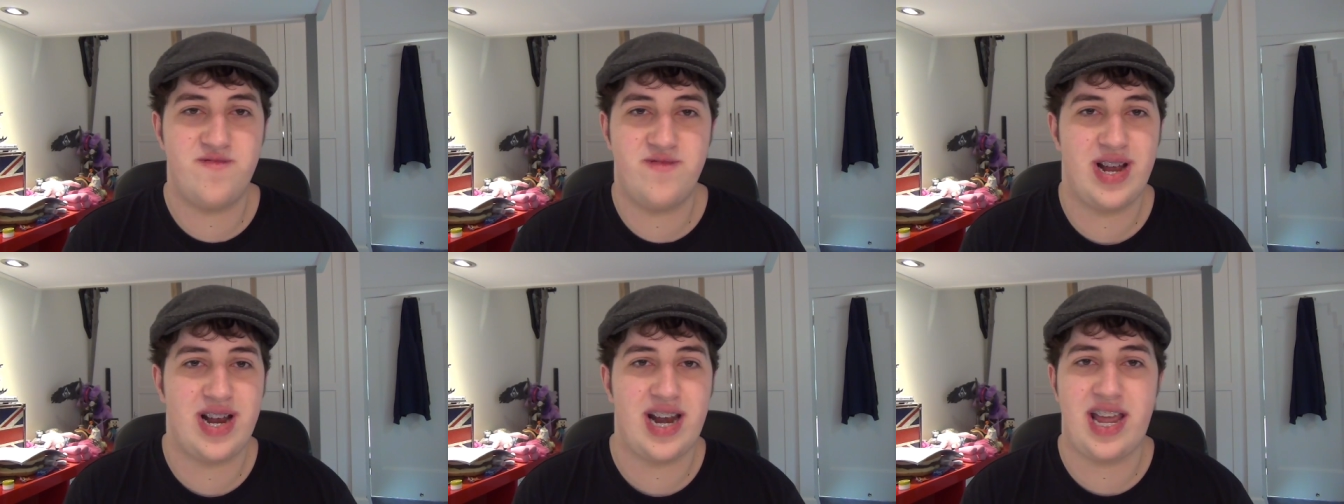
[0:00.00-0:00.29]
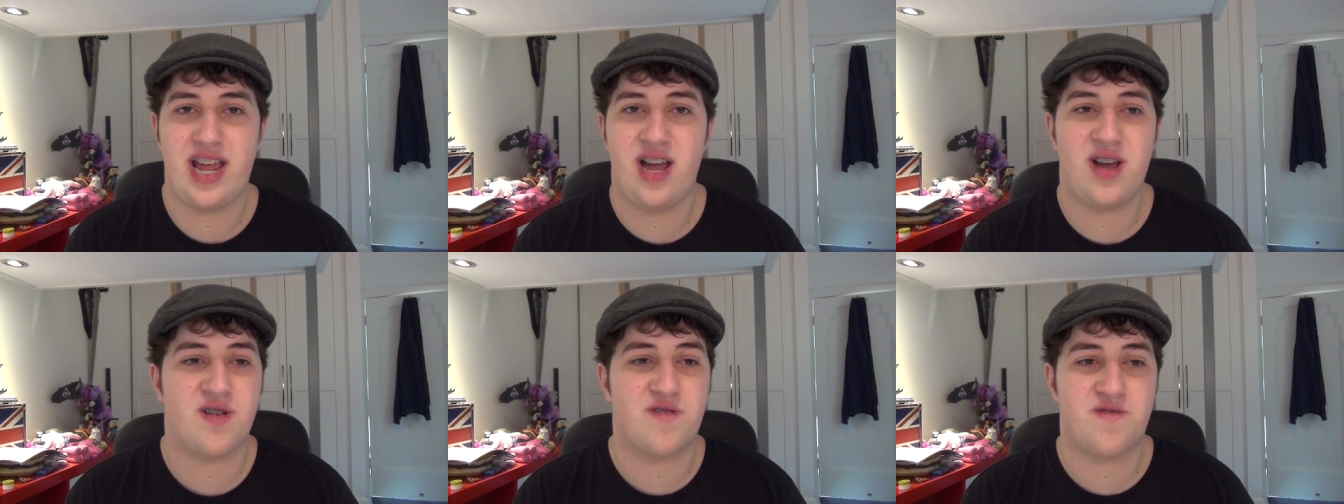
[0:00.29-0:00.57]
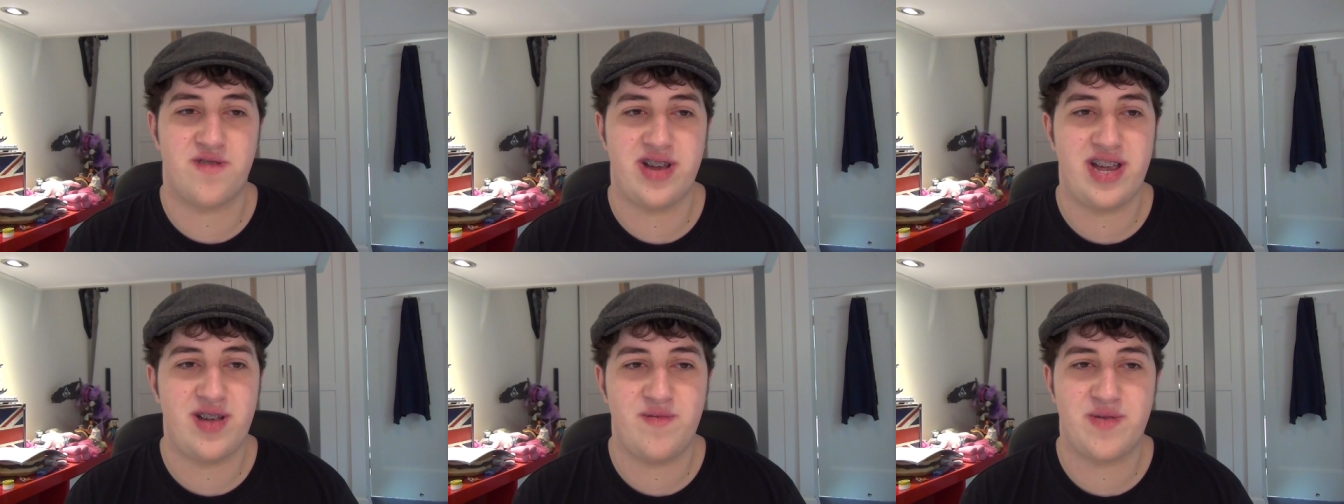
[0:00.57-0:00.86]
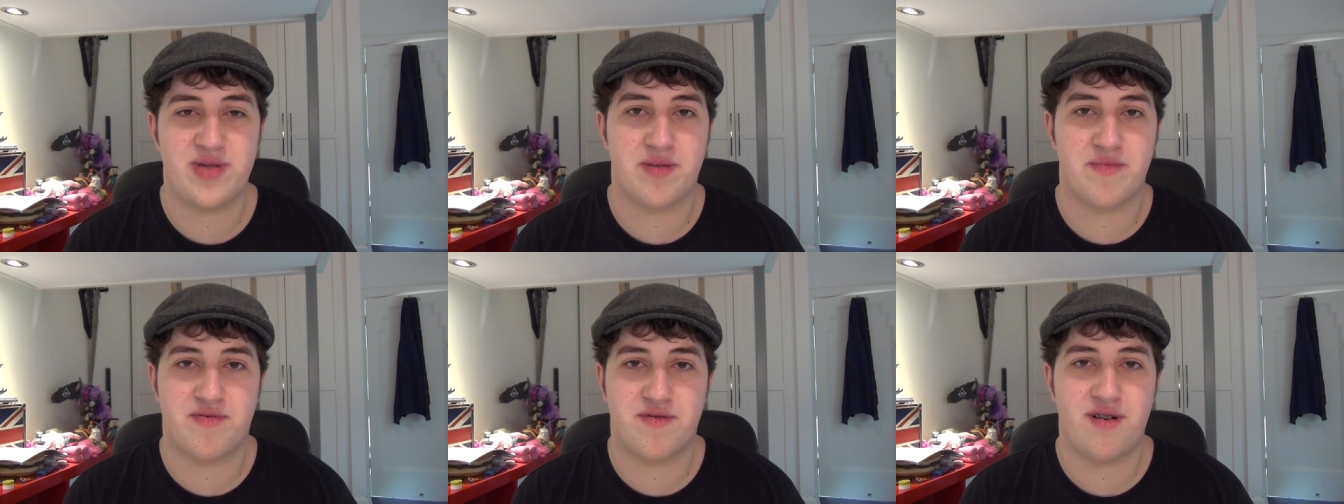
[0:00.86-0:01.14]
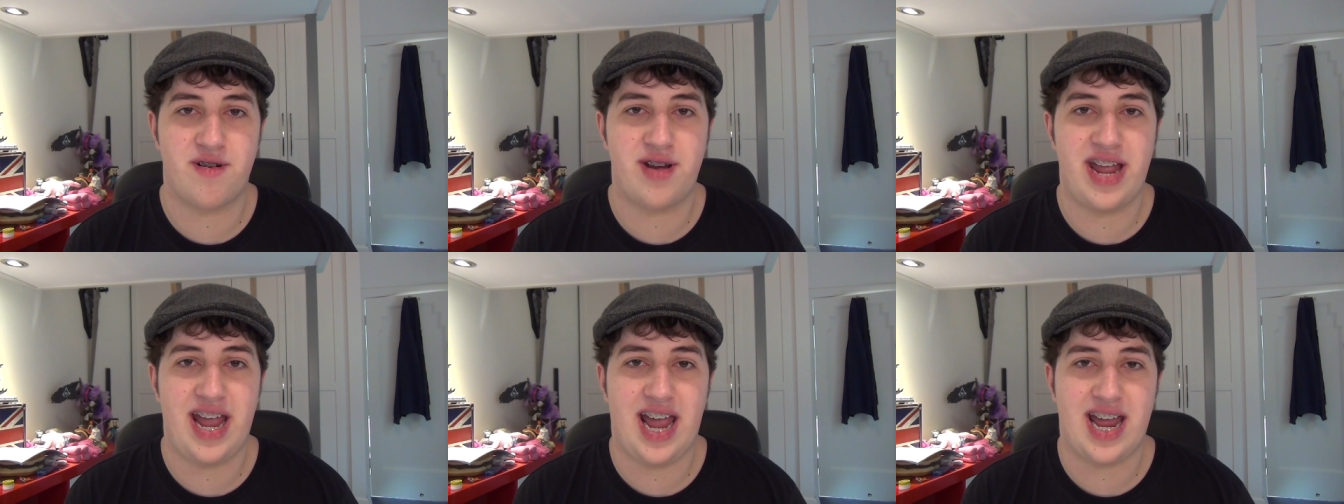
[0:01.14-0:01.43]
really agree with the
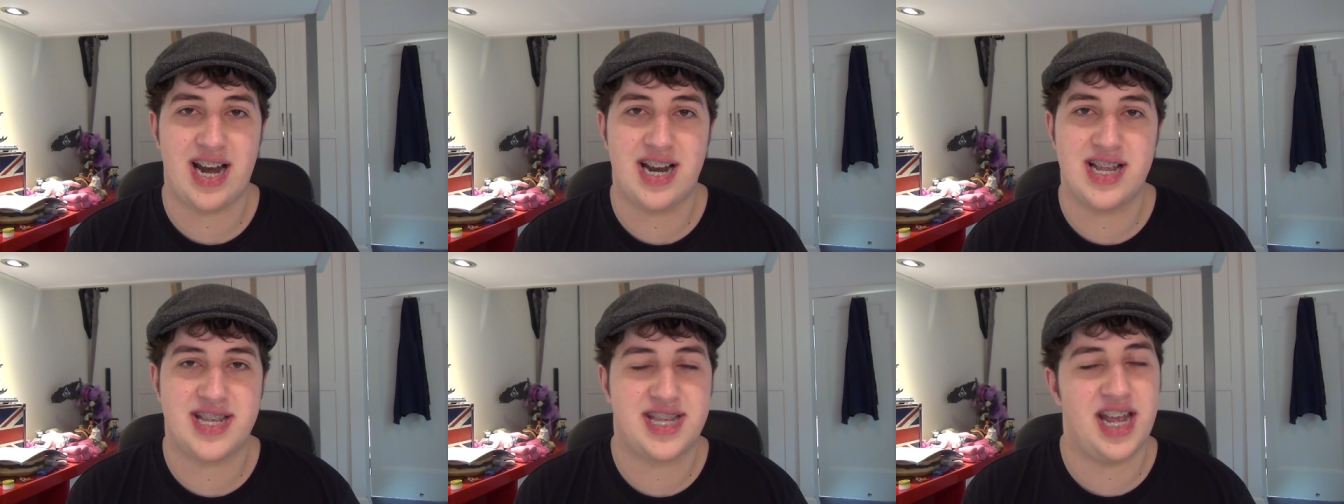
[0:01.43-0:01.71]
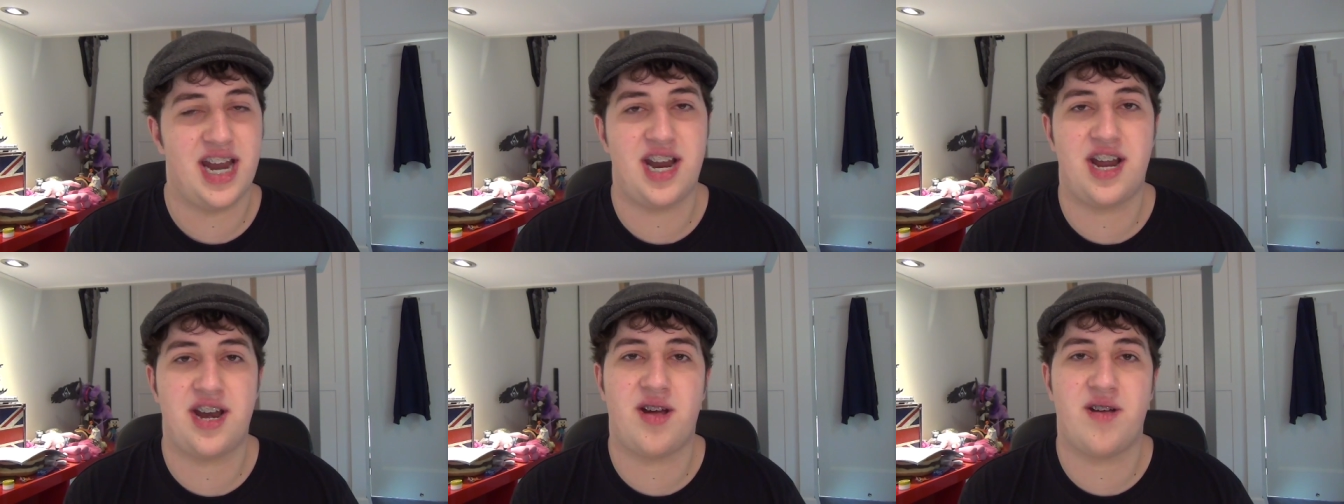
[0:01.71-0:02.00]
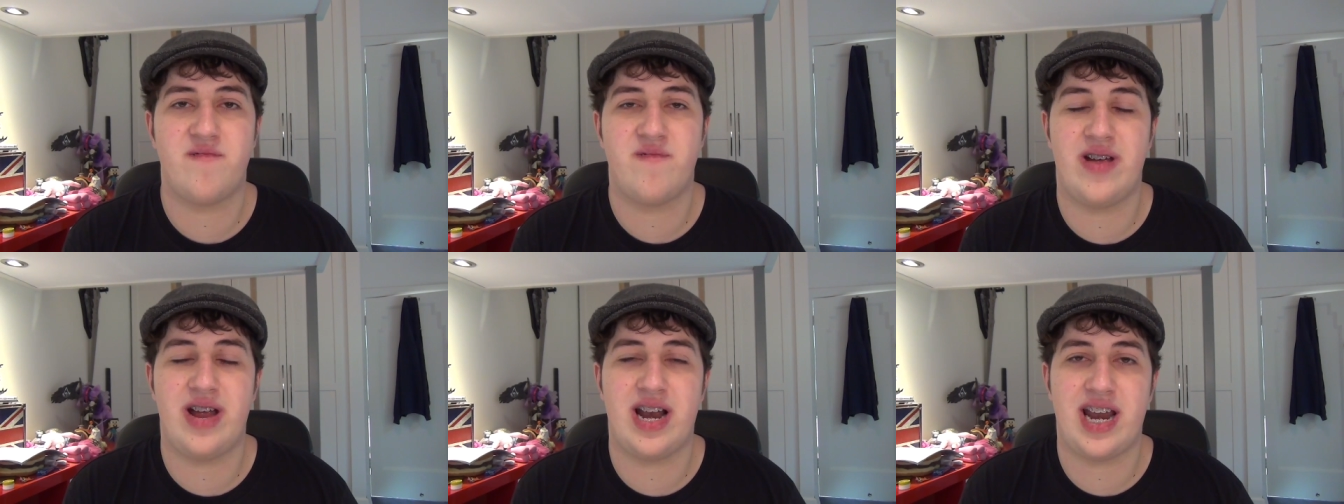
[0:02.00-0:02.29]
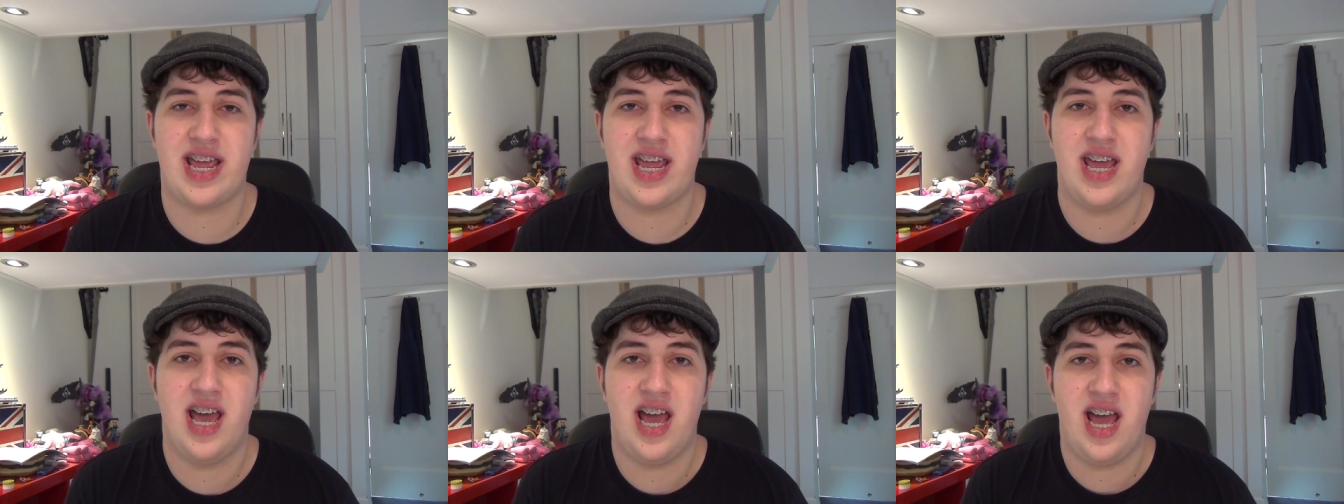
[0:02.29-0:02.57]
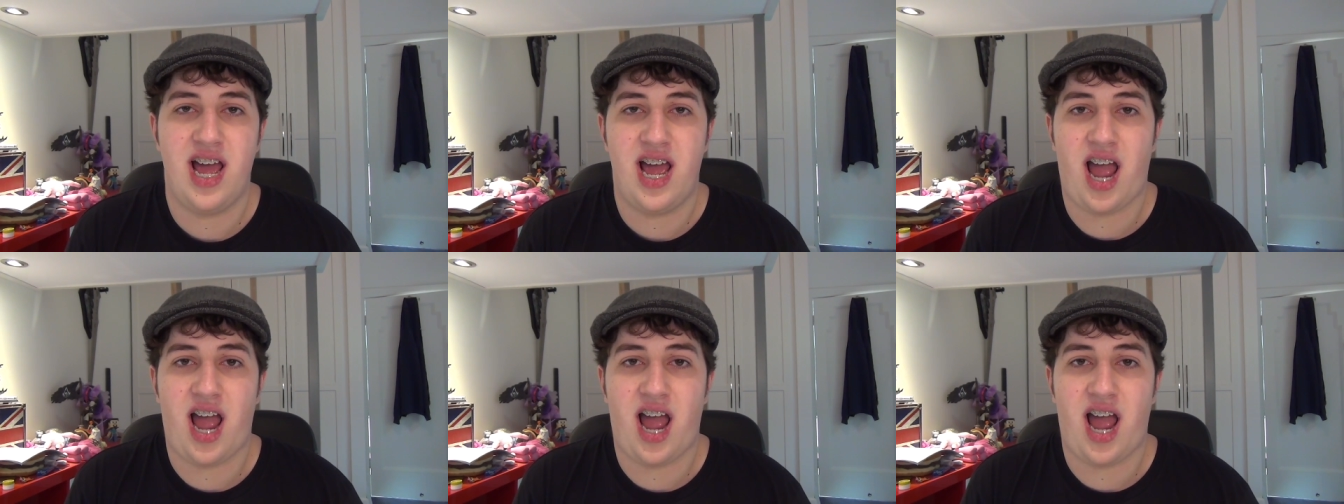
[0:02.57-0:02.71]
Brony analyst, and I don't really